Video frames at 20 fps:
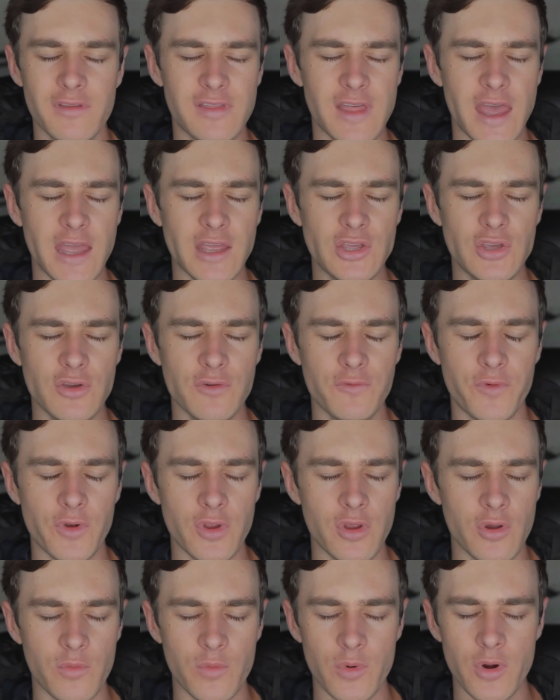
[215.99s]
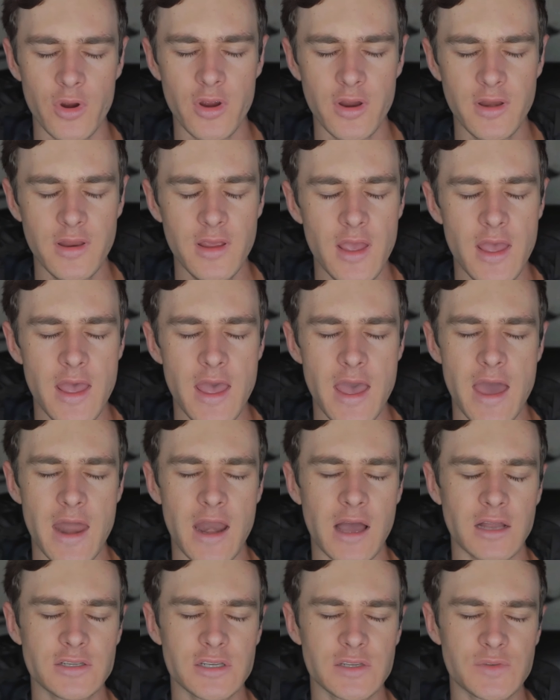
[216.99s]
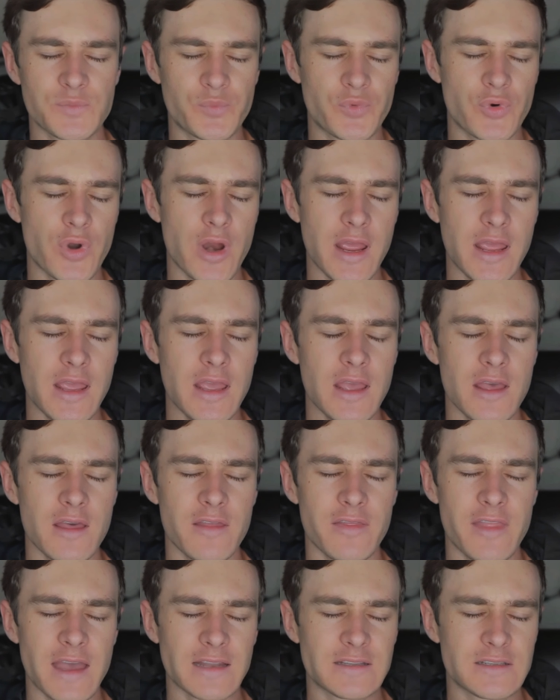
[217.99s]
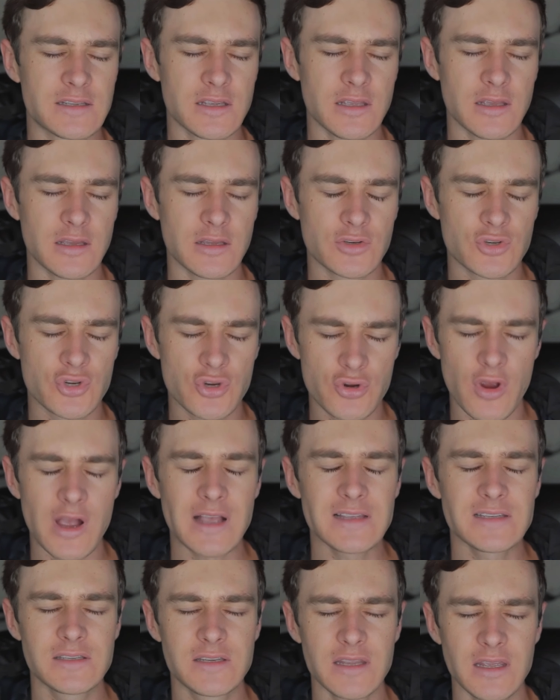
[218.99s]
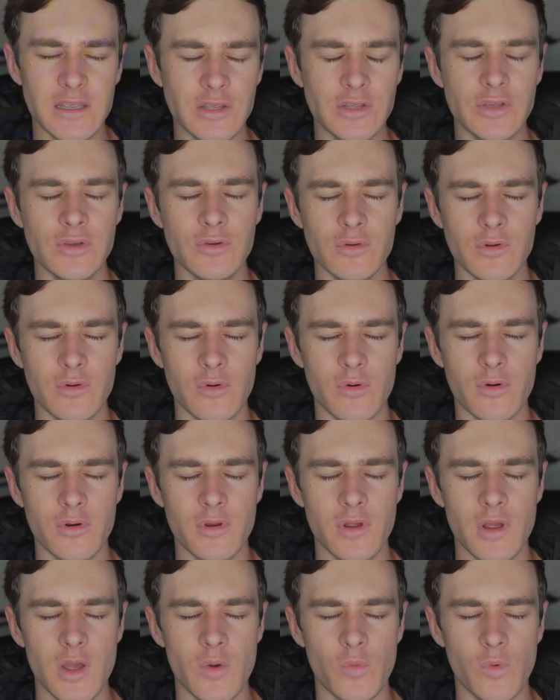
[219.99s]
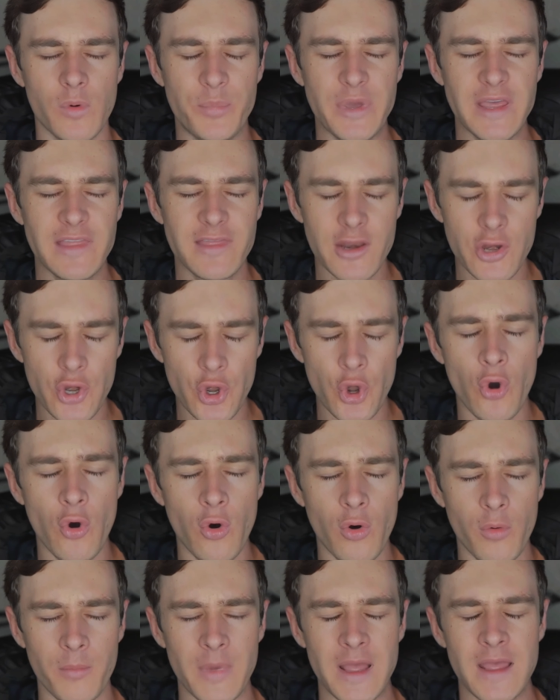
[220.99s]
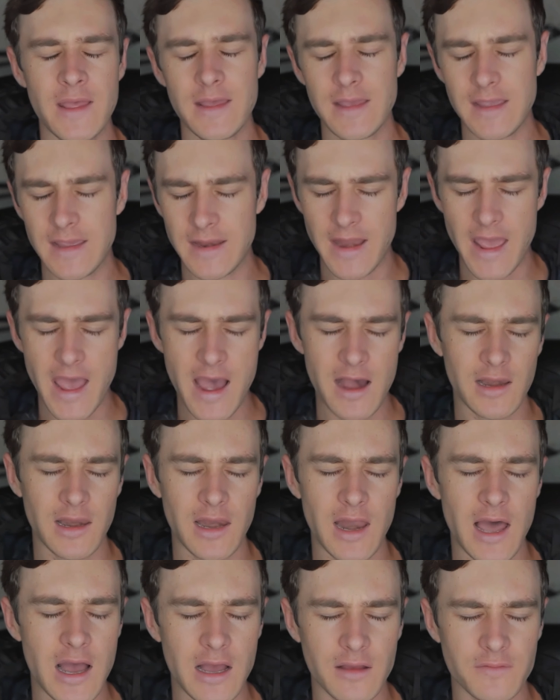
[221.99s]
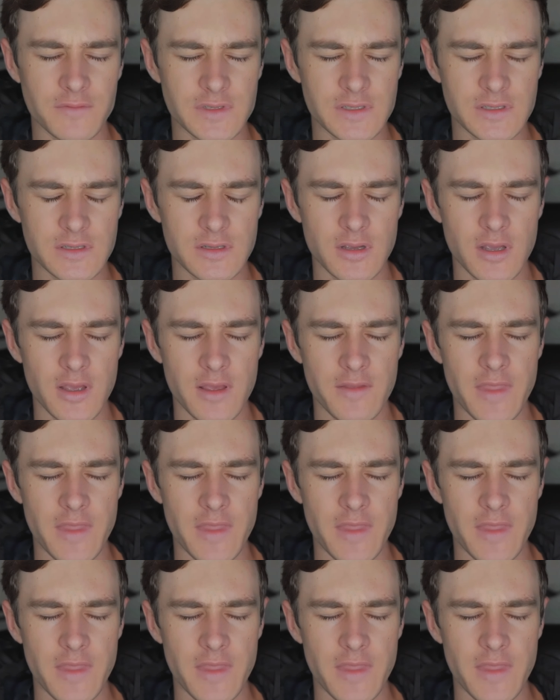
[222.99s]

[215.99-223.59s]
Thank you for your word. And I just pray that trusting you, Lord, will be the norm in our lives.